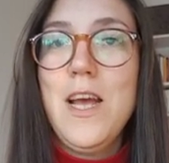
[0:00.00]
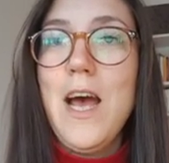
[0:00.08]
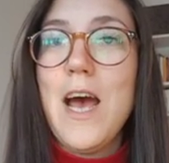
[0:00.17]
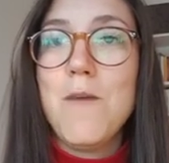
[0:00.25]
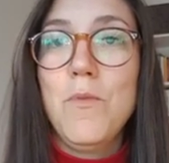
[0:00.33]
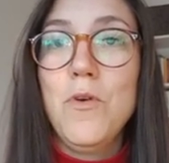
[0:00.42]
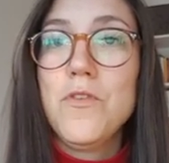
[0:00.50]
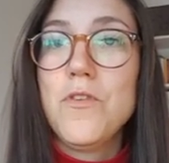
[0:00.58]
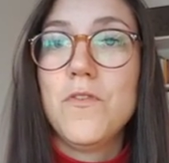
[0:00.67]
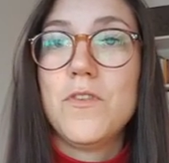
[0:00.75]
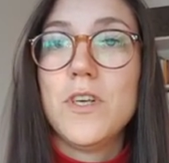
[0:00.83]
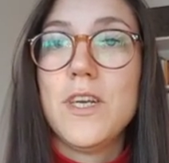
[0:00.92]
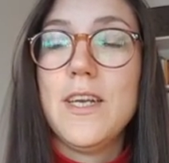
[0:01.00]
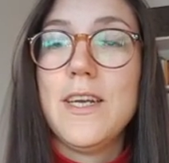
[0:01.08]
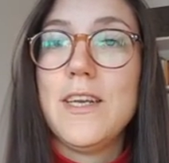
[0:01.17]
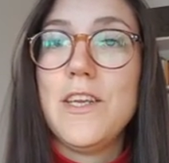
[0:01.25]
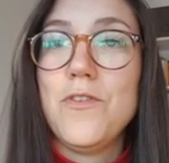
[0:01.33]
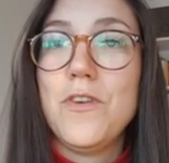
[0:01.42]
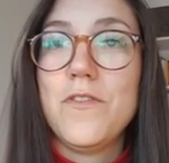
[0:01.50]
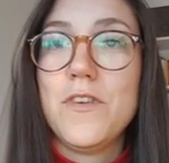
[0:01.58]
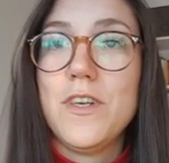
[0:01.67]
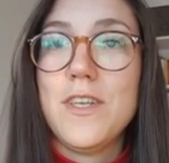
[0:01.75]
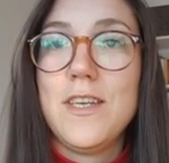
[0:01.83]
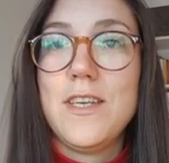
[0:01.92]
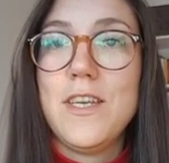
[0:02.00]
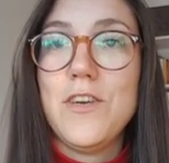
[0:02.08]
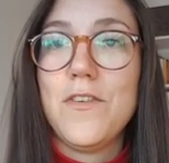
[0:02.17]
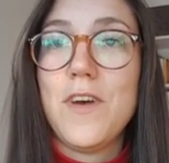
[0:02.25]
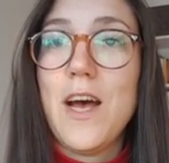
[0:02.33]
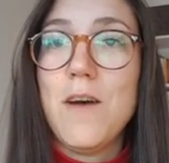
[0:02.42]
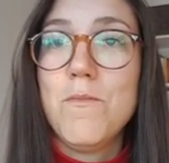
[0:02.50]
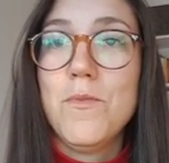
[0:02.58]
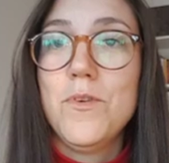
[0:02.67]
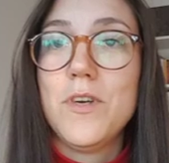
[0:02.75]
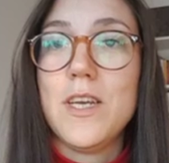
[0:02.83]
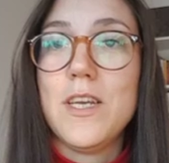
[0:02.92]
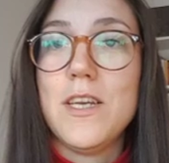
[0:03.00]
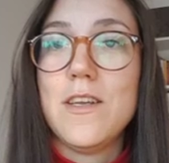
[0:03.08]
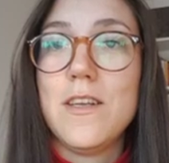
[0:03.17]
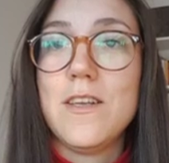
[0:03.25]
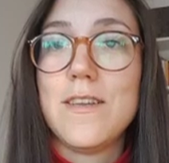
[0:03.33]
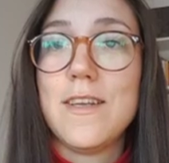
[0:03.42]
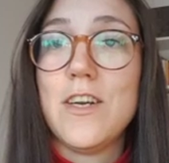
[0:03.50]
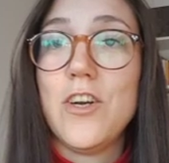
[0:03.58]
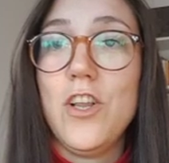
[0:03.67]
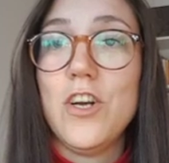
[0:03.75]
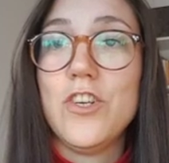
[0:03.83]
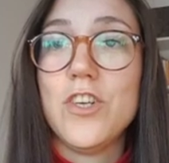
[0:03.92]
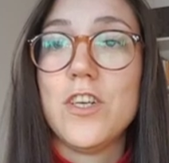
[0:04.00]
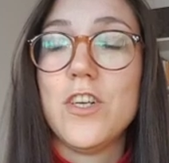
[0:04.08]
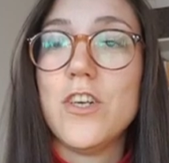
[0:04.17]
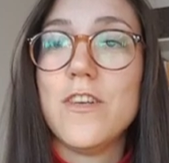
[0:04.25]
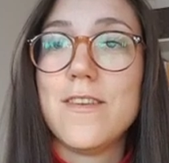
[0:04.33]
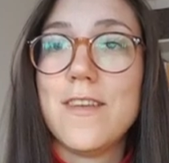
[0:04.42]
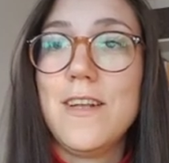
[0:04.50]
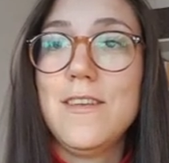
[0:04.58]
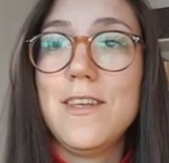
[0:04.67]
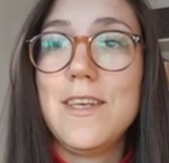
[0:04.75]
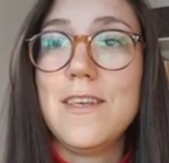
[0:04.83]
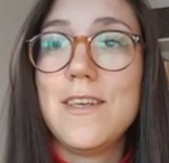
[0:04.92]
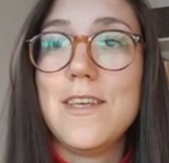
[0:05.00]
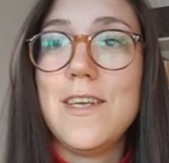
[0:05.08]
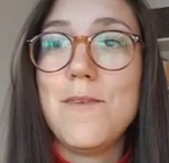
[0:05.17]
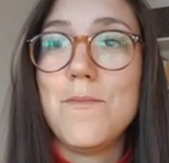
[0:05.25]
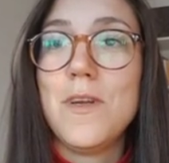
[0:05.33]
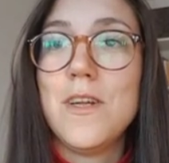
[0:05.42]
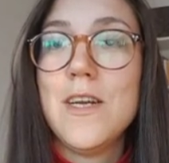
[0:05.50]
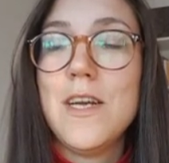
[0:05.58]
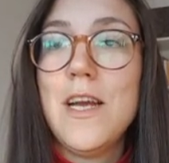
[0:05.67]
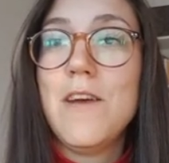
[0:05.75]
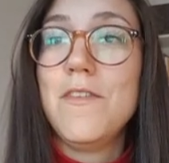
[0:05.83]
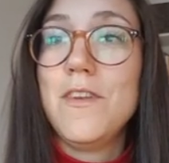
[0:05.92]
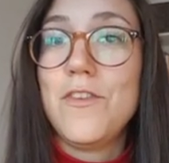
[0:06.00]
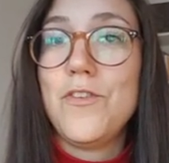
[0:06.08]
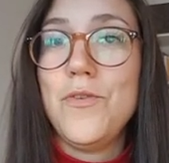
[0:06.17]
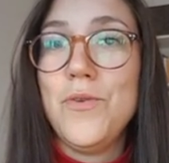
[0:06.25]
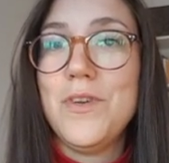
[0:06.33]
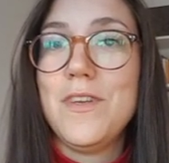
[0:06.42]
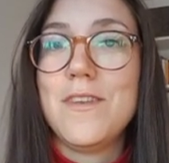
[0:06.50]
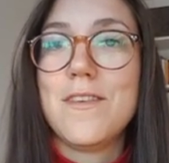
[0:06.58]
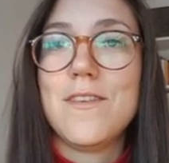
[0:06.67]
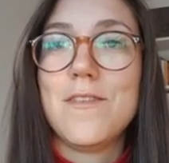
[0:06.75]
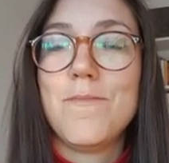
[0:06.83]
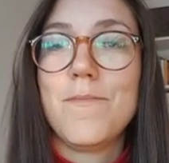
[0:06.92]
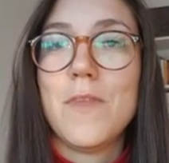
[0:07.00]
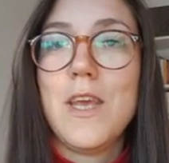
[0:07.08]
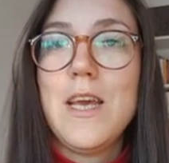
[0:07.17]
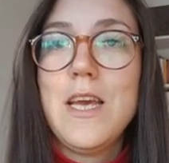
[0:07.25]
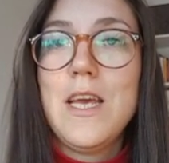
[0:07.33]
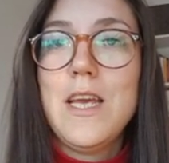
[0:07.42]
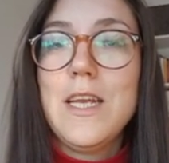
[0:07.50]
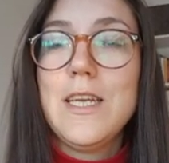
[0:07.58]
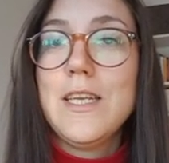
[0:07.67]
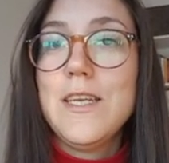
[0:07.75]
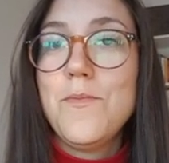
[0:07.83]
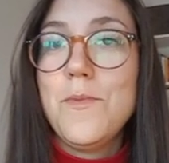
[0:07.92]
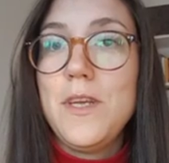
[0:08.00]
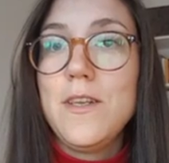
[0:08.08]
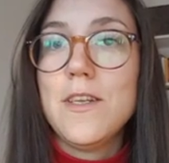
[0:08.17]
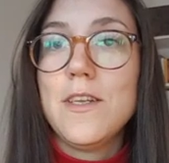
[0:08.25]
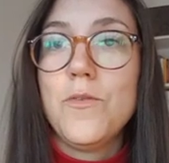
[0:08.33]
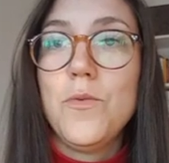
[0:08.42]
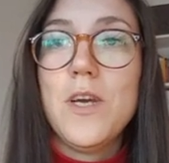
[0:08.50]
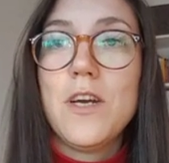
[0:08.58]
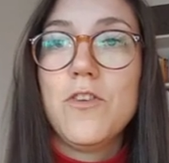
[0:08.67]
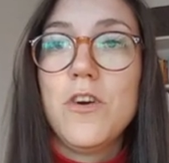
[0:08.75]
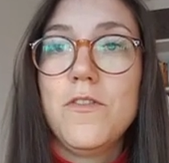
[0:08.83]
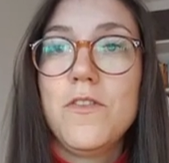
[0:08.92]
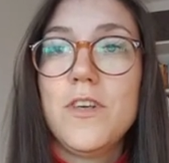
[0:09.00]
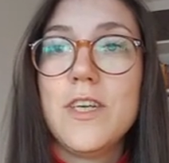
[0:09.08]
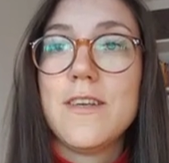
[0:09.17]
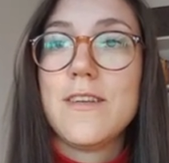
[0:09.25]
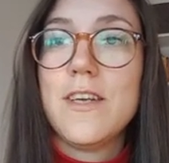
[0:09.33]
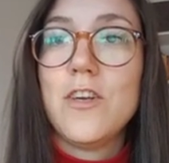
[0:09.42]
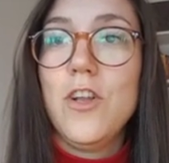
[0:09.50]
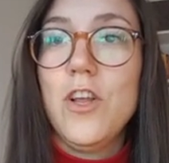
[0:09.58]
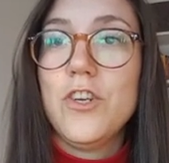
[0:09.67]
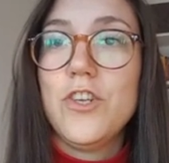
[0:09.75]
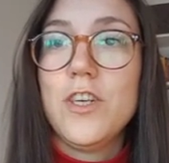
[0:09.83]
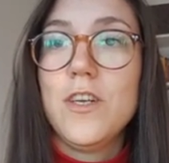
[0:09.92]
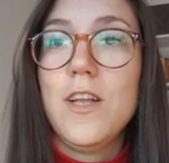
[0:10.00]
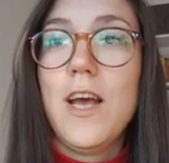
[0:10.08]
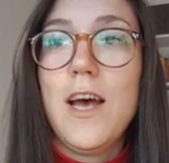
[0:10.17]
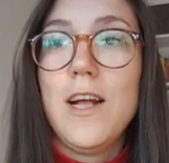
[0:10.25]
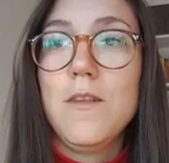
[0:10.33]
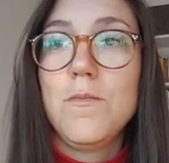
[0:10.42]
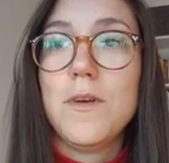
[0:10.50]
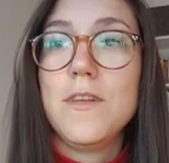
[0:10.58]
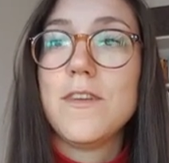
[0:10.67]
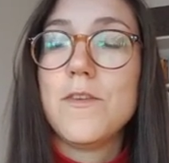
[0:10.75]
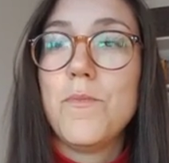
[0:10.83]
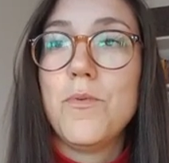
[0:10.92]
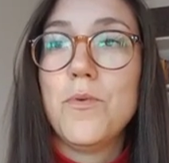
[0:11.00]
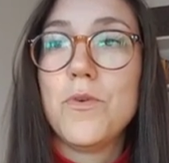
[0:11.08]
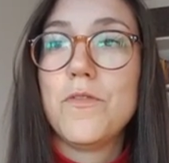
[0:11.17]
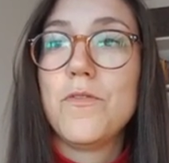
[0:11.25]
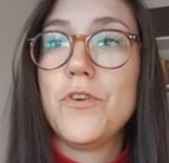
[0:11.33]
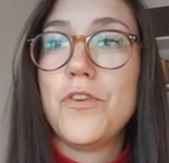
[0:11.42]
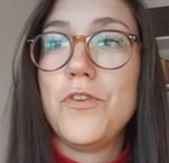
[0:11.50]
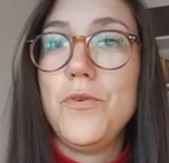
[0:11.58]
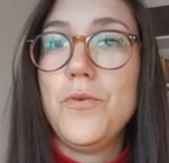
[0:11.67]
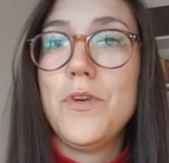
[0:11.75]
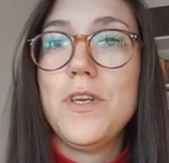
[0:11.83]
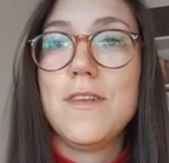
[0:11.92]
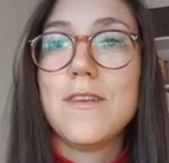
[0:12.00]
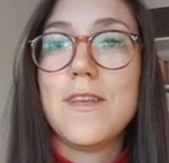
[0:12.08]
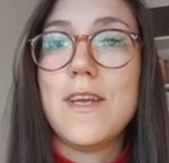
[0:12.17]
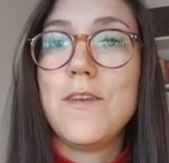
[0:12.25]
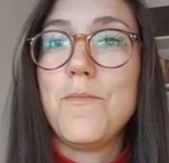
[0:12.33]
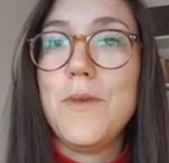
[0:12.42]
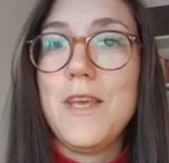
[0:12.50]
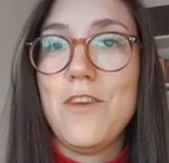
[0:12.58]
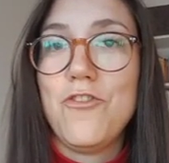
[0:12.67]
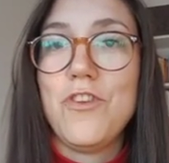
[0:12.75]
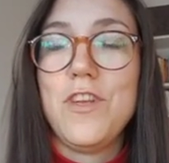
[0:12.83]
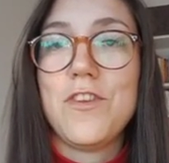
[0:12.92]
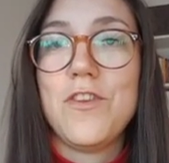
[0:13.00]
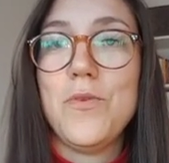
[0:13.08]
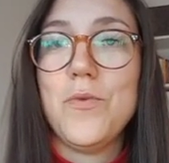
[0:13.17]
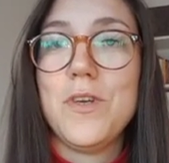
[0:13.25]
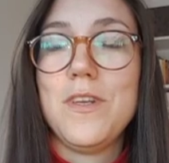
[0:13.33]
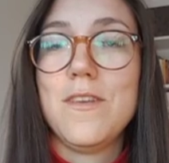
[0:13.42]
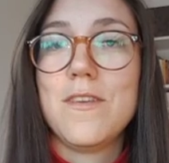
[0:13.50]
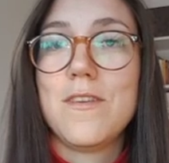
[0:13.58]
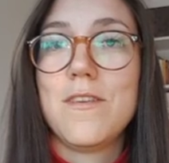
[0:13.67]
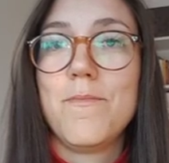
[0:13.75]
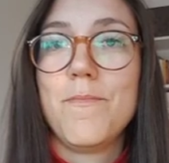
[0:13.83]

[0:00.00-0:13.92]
I'm also working at the University of Hamburg in a psychological consulting team with students. That means that we are offering a psychological help and support for students and PhD students.